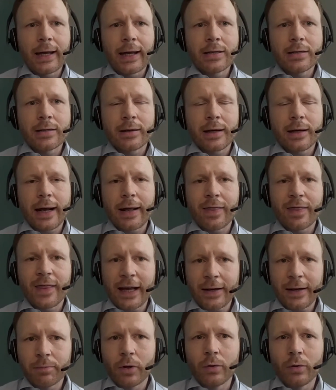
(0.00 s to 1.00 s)
And
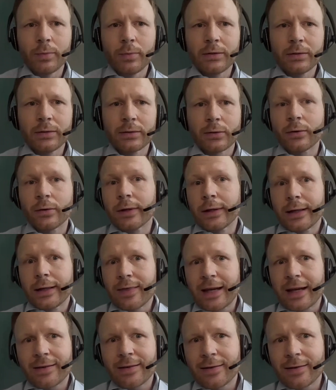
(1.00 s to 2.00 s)
at that moment, or
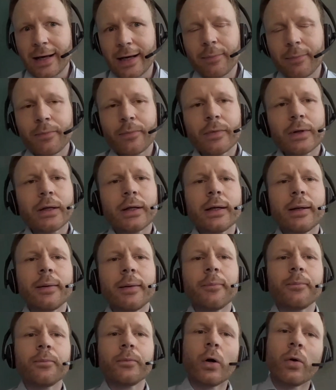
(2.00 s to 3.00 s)
at that time,
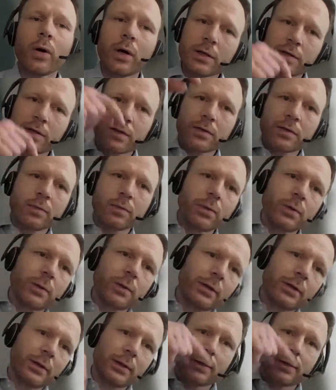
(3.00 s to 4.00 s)
horses
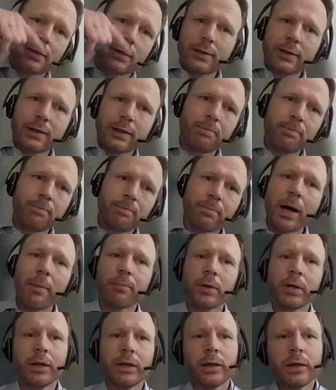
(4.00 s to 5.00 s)
were
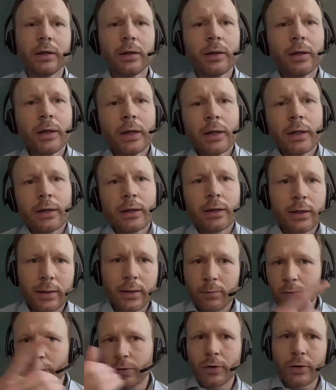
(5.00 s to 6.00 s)
pumping,
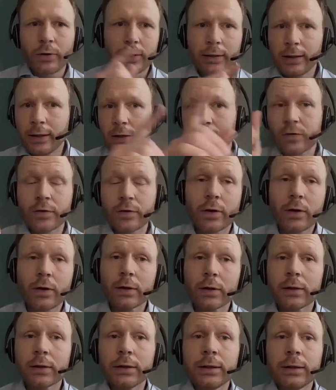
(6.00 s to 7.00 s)
going in a
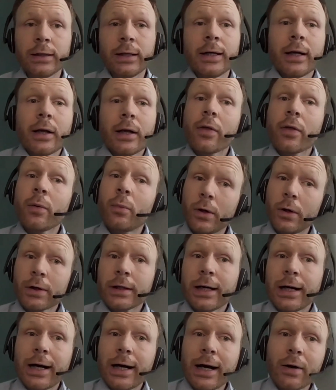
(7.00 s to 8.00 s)
circle, the
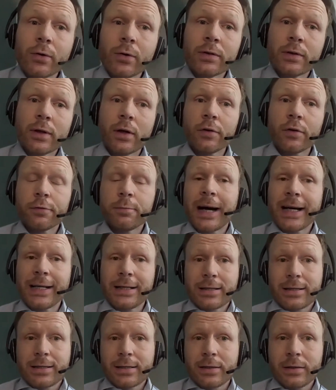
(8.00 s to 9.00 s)
water out of
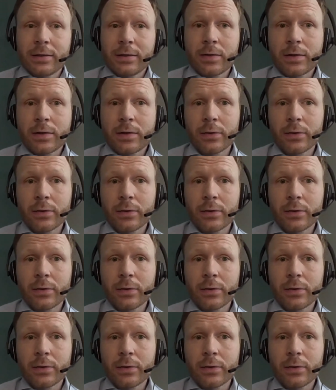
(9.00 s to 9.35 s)
mines.